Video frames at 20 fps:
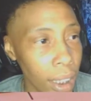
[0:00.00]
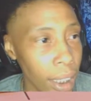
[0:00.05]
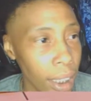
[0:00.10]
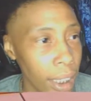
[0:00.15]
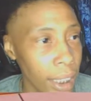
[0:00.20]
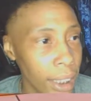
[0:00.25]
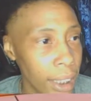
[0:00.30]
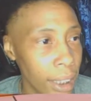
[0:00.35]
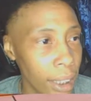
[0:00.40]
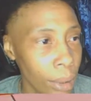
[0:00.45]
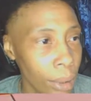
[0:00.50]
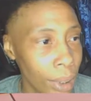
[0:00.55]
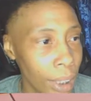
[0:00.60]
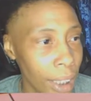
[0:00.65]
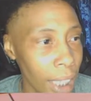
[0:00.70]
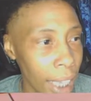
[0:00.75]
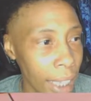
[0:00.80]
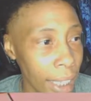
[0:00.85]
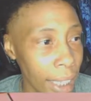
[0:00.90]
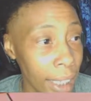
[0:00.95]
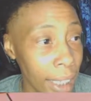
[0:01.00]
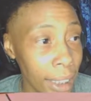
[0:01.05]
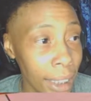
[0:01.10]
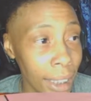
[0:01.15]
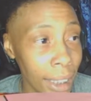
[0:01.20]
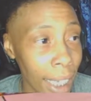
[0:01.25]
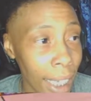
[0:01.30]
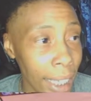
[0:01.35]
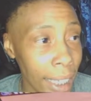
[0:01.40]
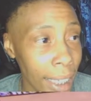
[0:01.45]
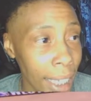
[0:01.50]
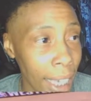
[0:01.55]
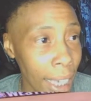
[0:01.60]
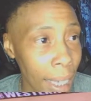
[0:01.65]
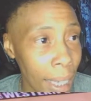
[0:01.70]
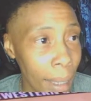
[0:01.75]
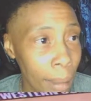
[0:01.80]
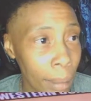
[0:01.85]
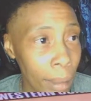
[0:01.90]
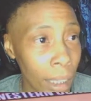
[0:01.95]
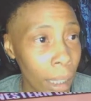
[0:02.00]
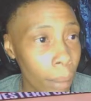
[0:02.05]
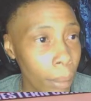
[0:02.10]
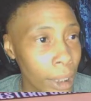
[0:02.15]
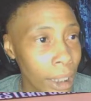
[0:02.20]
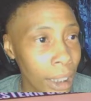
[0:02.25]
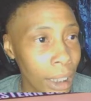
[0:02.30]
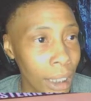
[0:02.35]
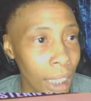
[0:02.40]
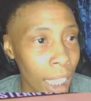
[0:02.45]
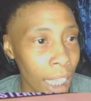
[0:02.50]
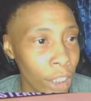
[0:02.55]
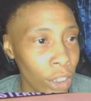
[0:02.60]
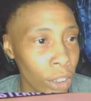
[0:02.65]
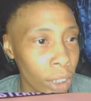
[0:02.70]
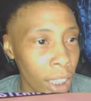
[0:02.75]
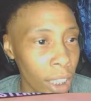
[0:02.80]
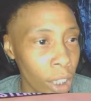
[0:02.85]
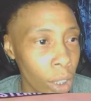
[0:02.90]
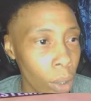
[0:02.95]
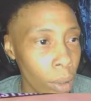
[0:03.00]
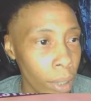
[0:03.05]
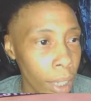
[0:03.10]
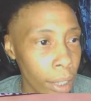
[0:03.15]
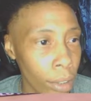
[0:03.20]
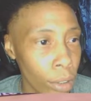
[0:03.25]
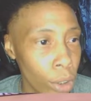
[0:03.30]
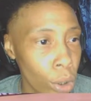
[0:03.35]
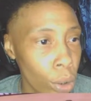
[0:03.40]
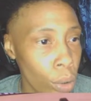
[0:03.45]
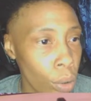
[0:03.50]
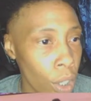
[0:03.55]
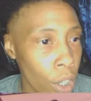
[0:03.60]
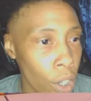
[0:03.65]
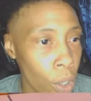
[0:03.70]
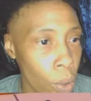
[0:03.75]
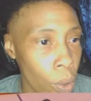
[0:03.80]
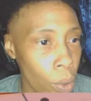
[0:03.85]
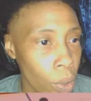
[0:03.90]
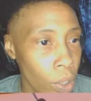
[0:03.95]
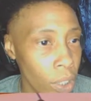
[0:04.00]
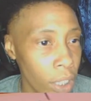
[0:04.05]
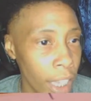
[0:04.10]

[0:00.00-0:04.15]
It's still tight. It's a tight game. Clippers is not trying to go down 2-0.